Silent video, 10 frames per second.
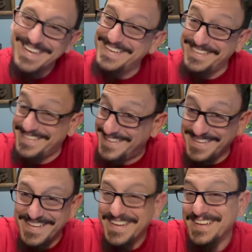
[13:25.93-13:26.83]

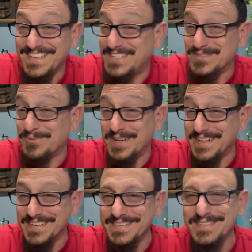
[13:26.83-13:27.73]
It's just what
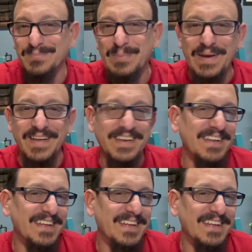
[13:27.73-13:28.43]
it is. But,